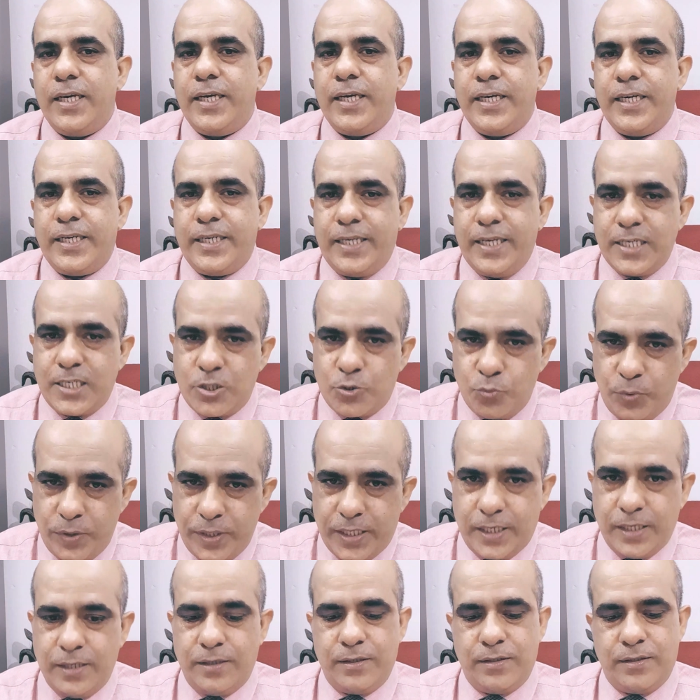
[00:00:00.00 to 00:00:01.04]
it gets
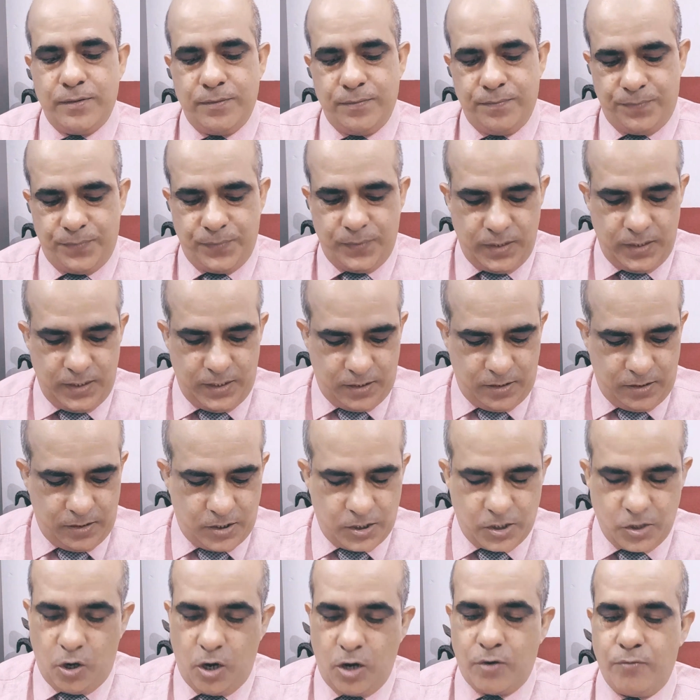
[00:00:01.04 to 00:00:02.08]
weakened.
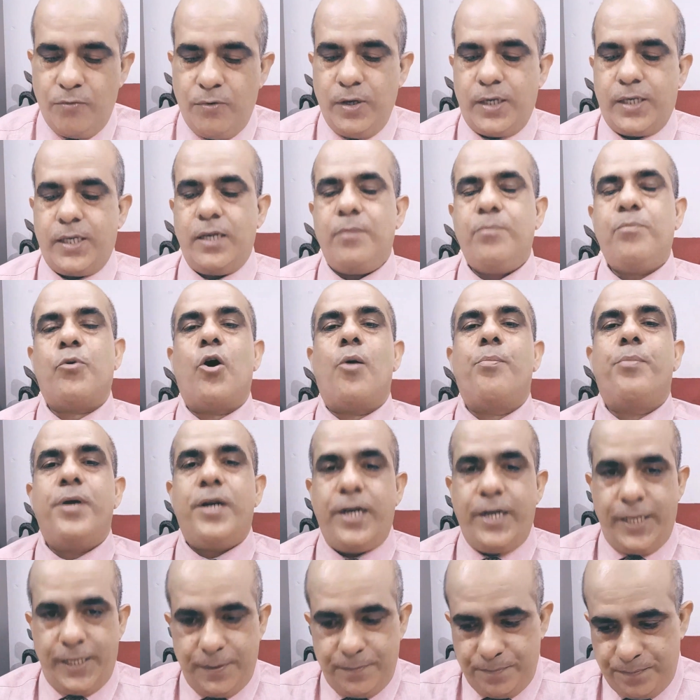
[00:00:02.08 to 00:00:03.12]
It's not working
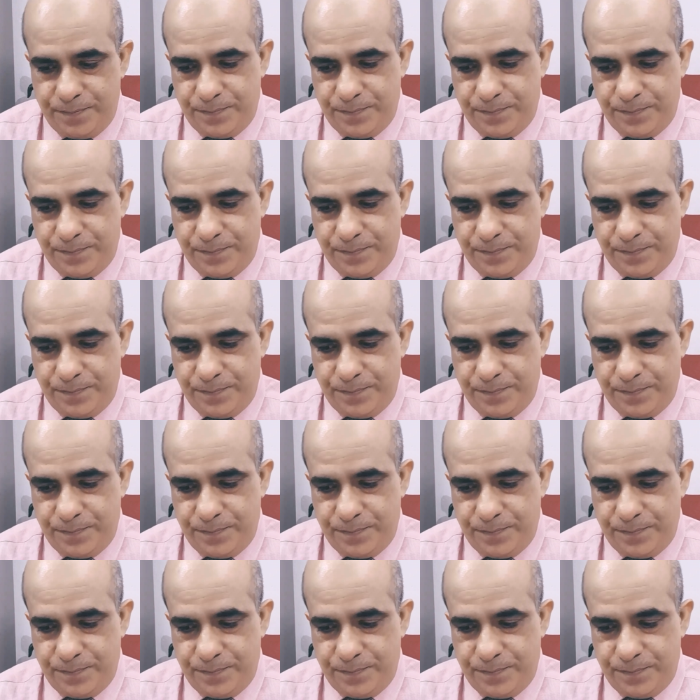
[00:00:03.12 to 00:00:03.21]
properly,